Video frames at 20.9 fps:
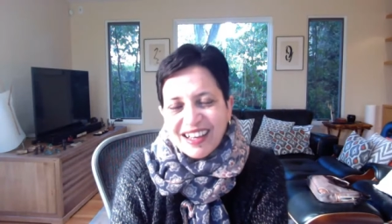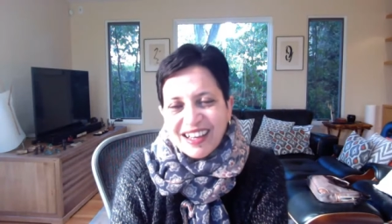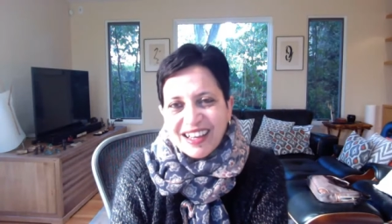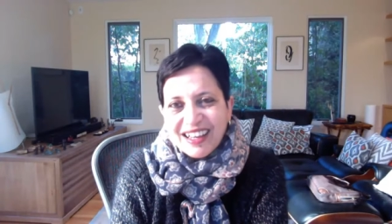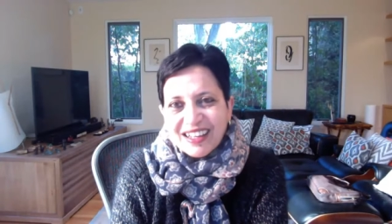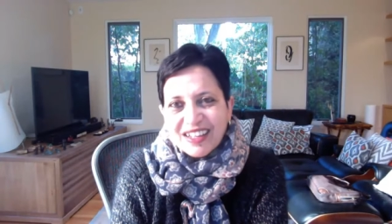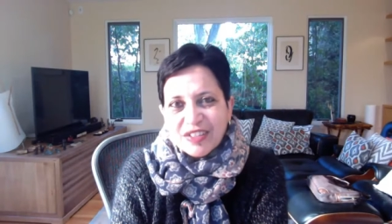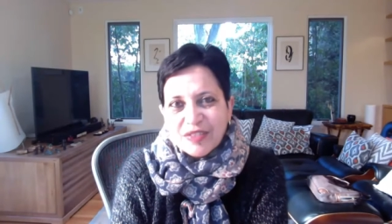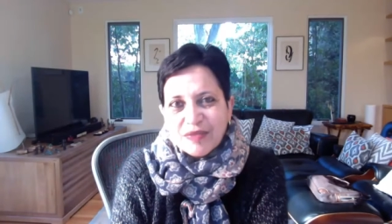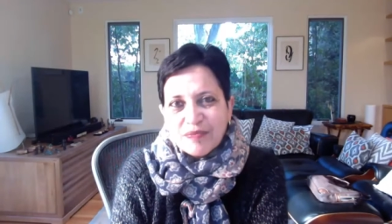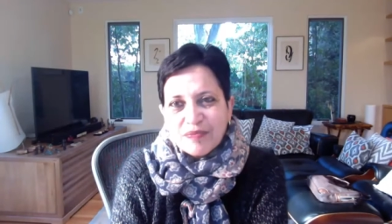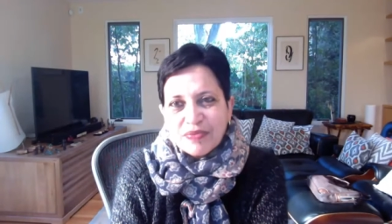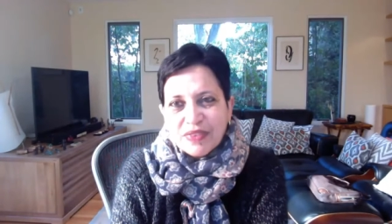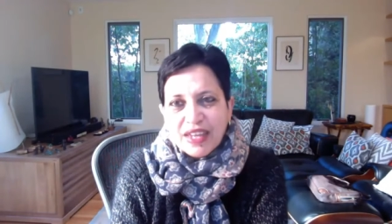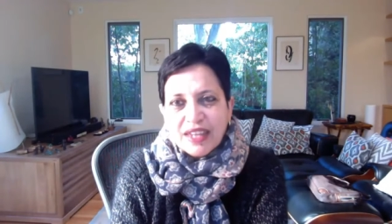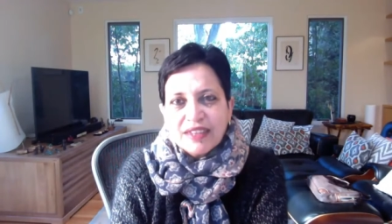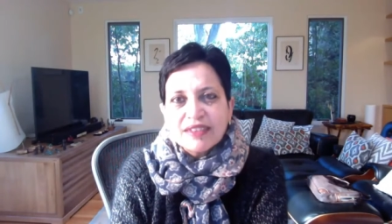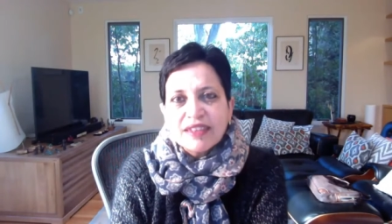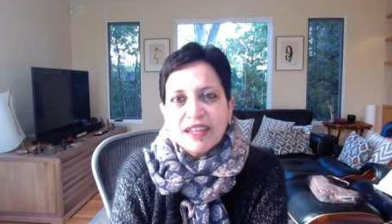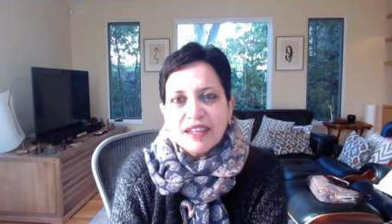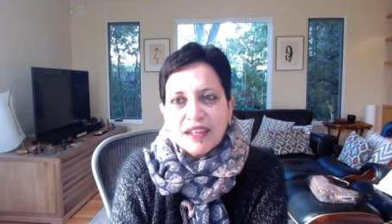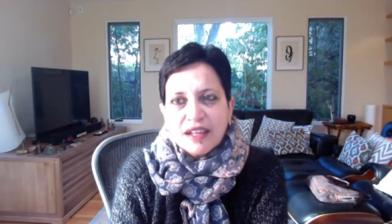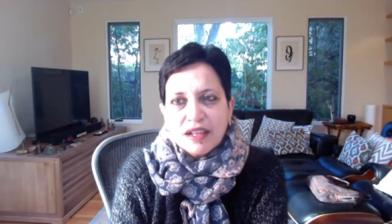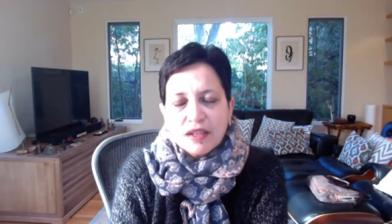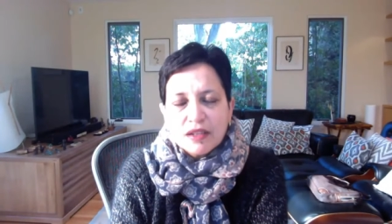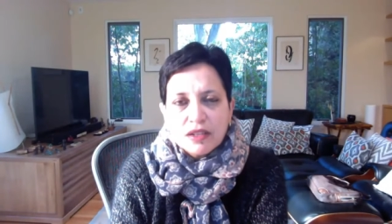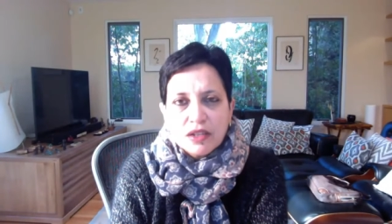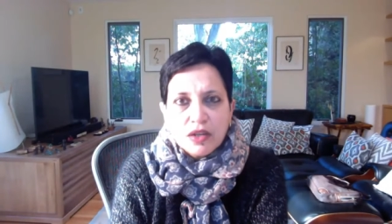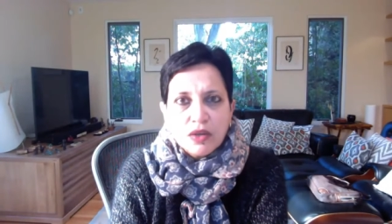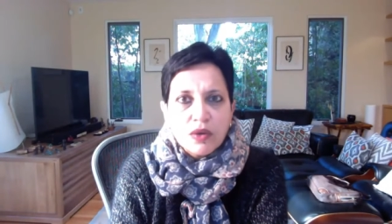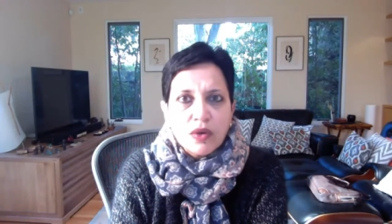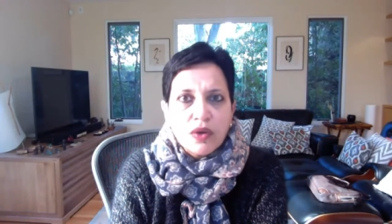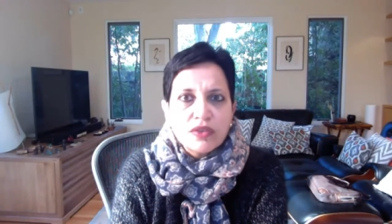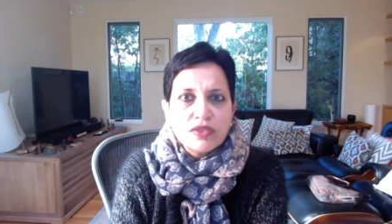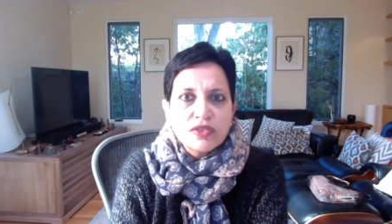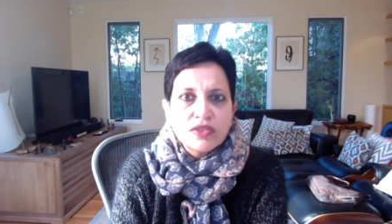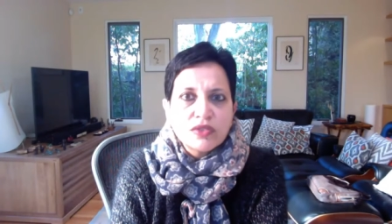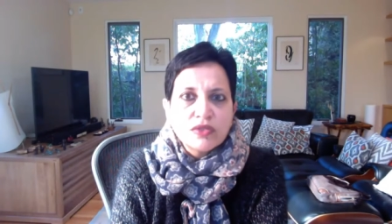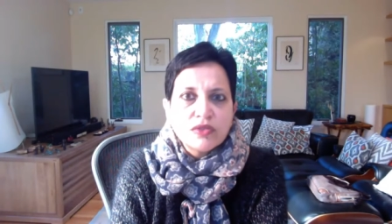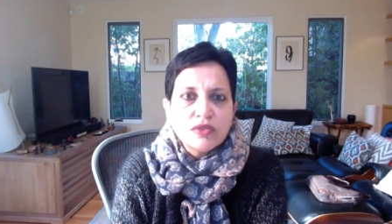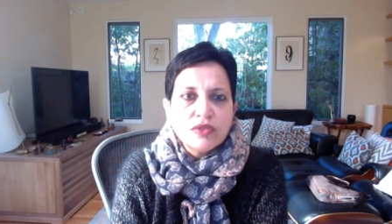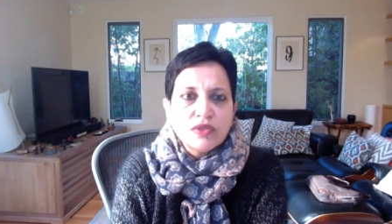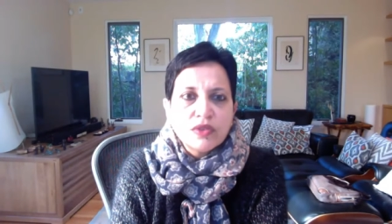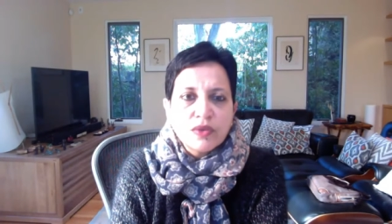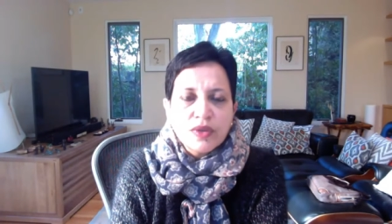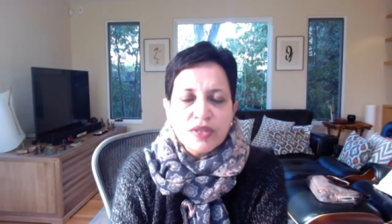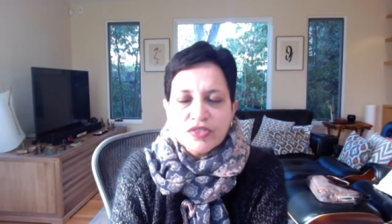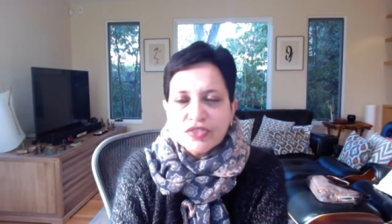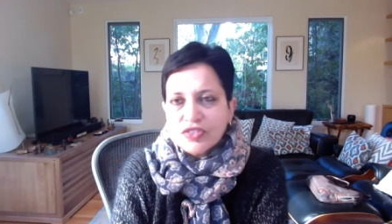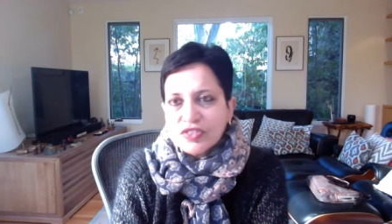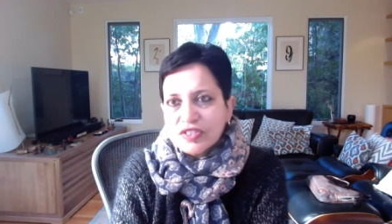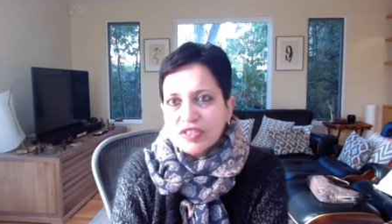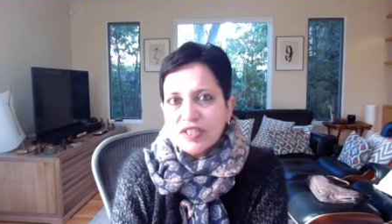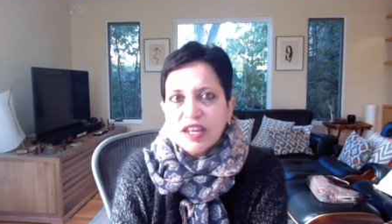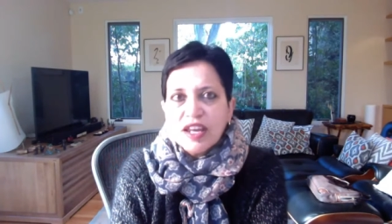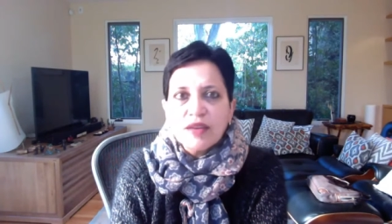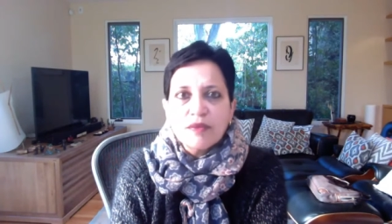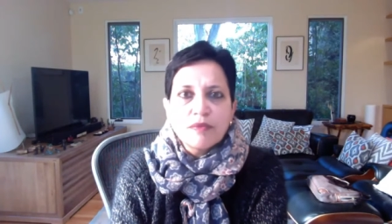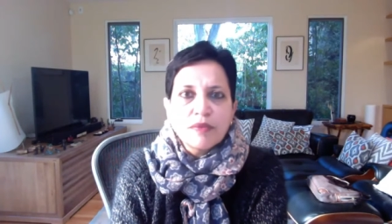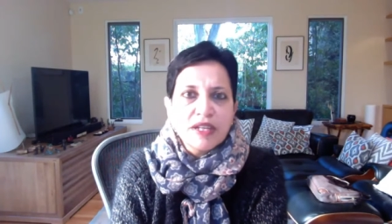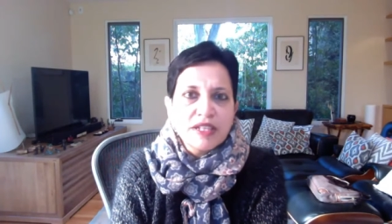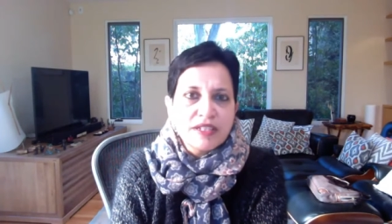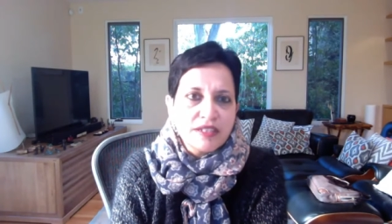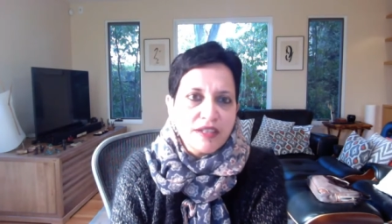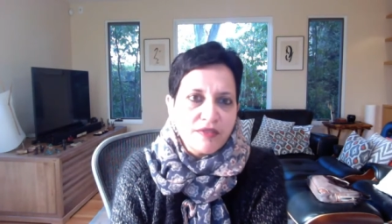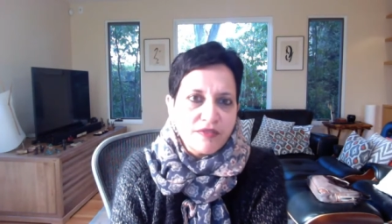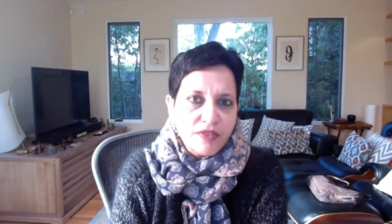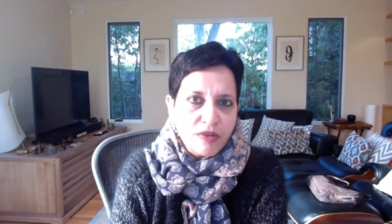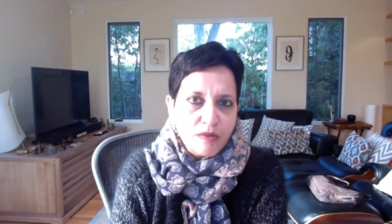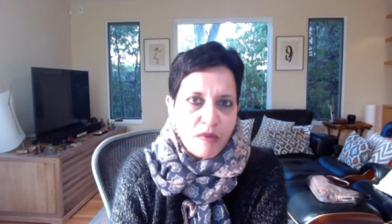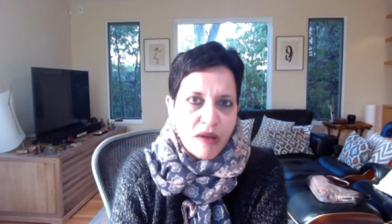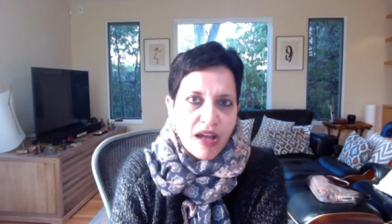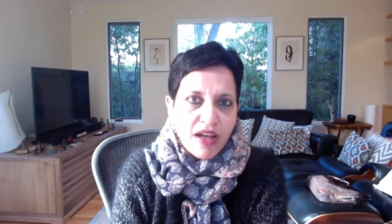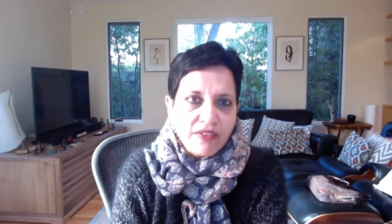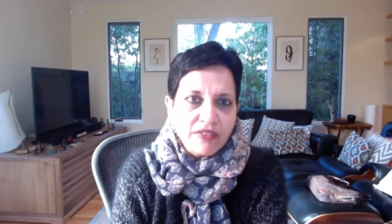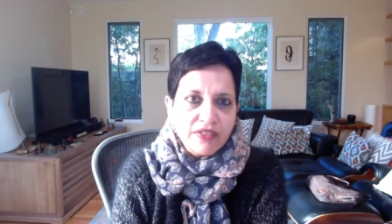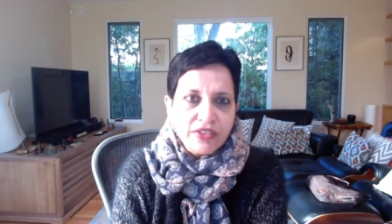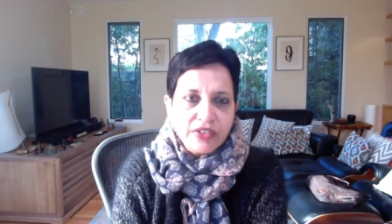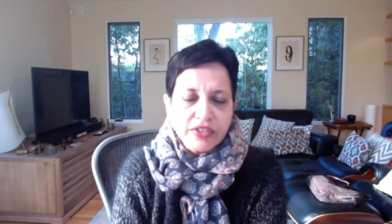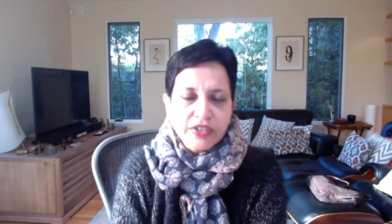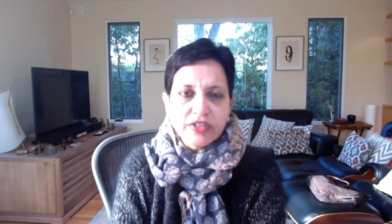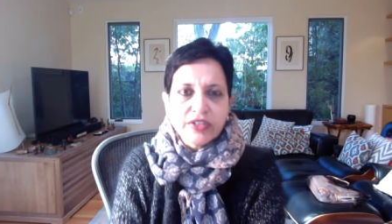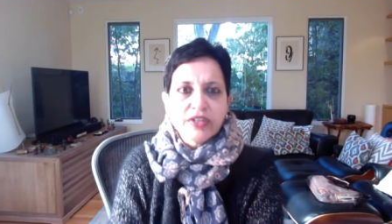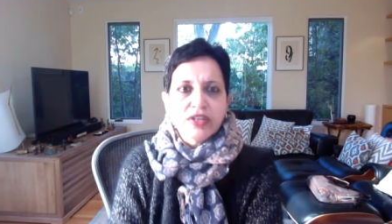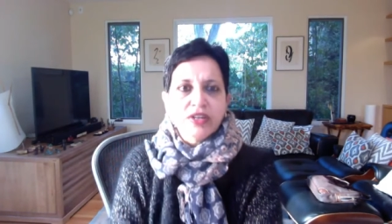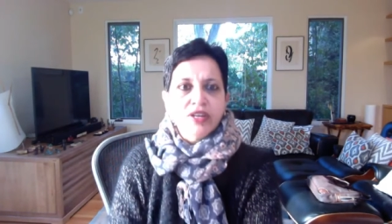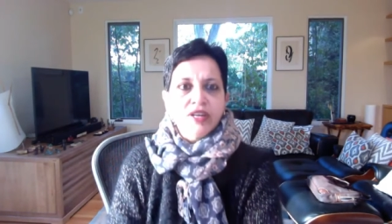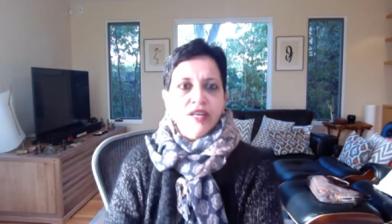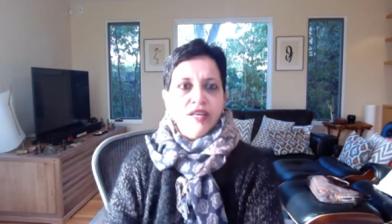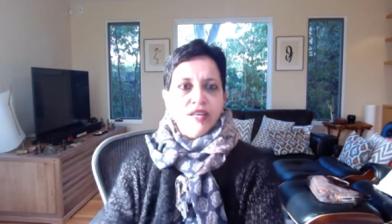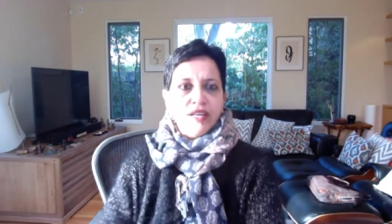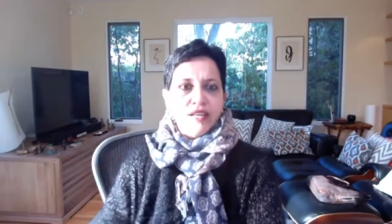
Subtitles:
and then I'll go on to questions that I picked up from other